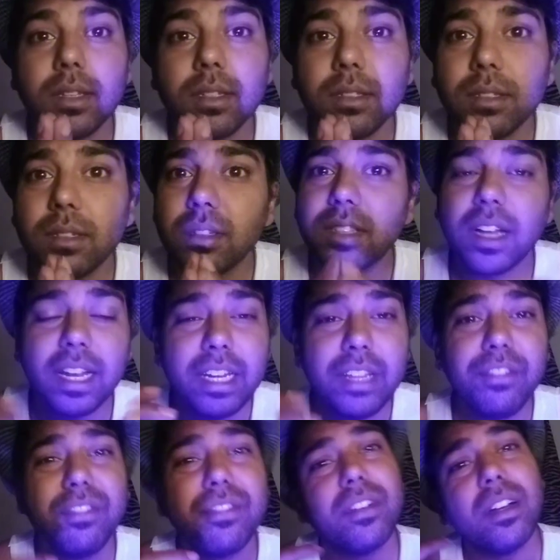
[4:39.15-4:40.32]
So the
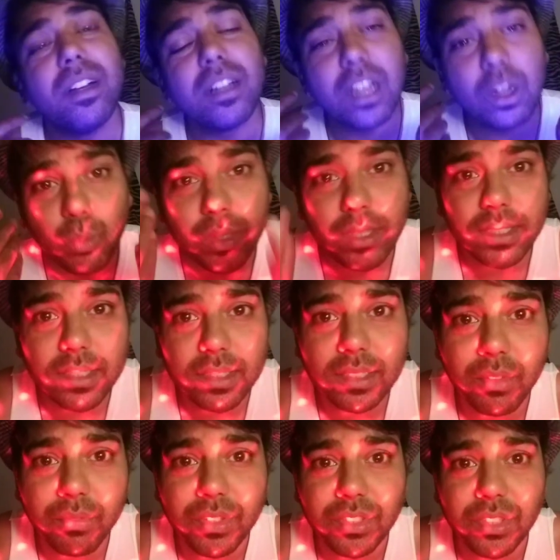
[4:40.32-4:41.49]
Caliph convinces
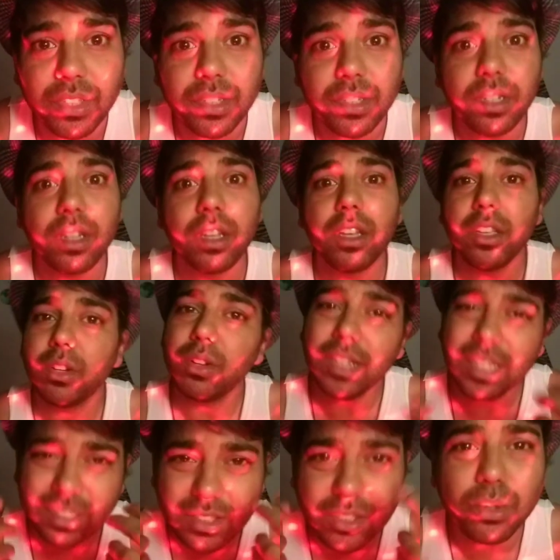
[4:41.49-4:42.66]
the Vizier,
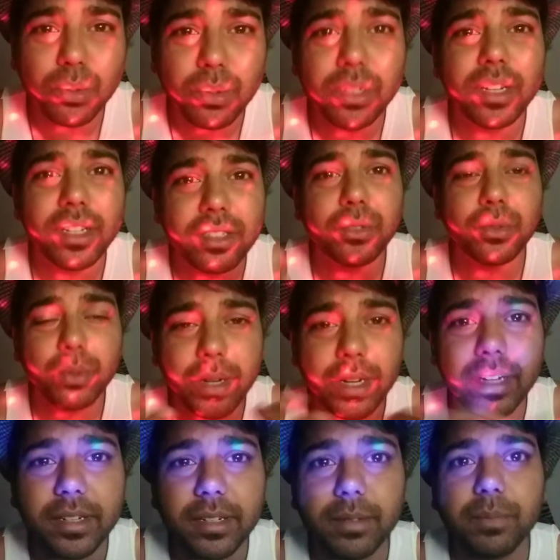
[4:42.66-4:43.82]
let's do it, let's try
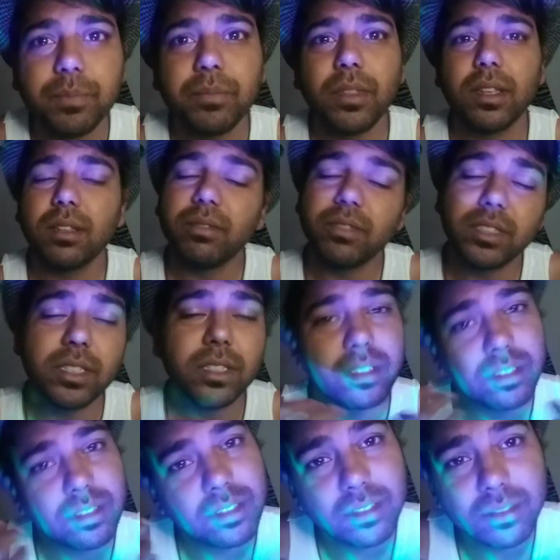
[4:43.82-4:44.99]
it.
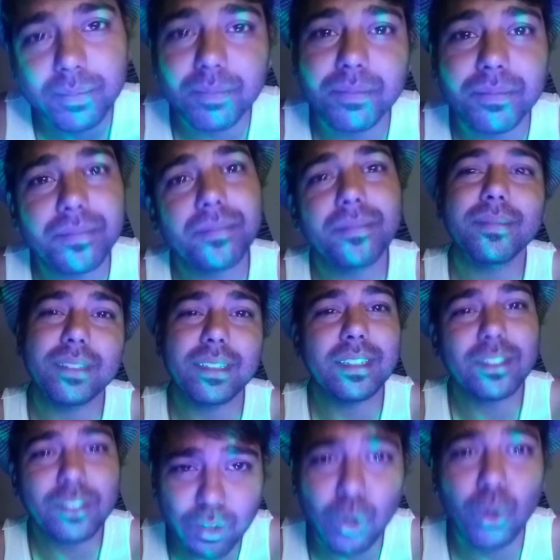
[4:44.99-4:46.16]
Vizier
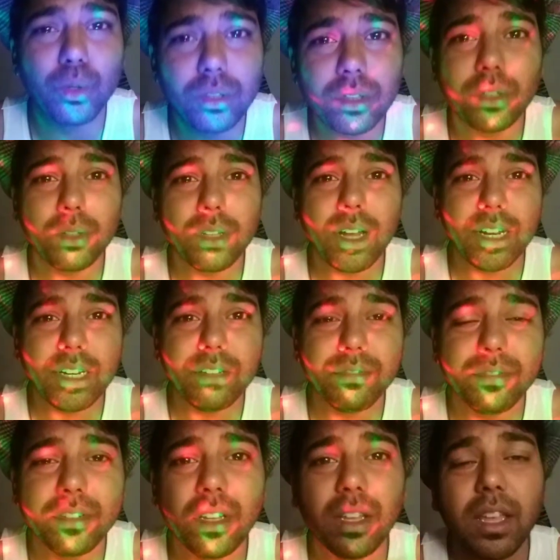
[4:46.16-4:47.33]
is closer to the
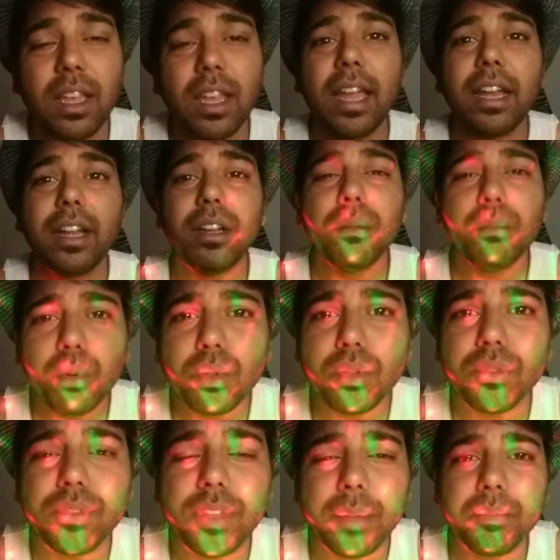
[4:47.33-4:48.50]
Caliph, and both
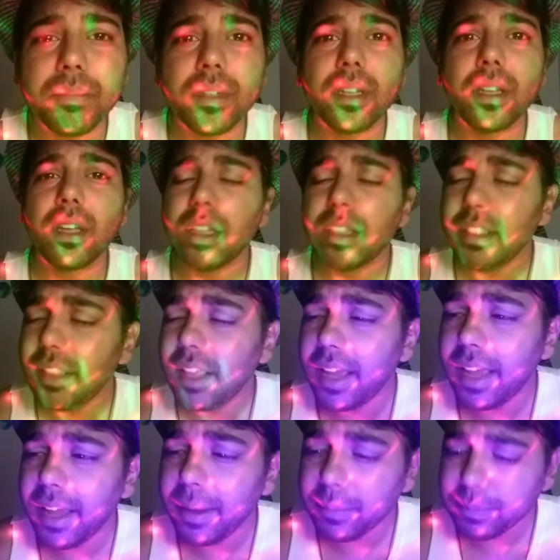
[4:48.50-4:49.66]
of them,
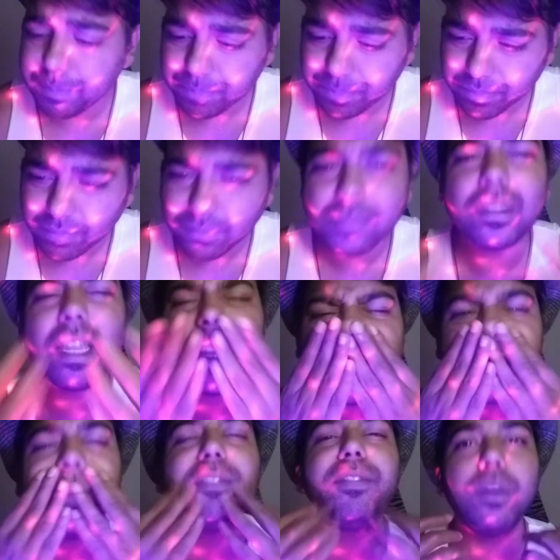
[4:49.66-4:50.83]
they
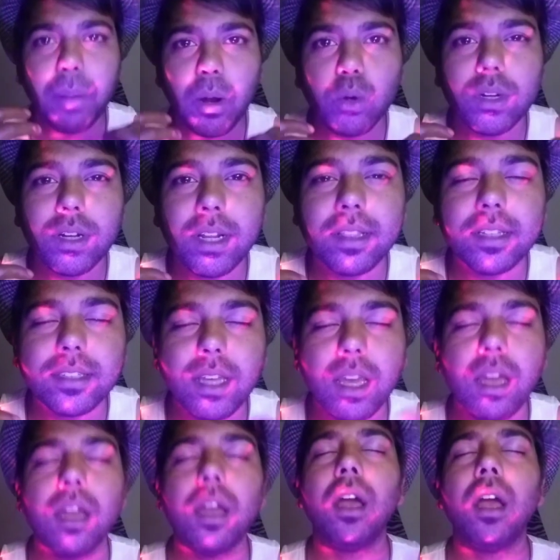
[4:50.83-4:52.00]
sniff the powder and they say,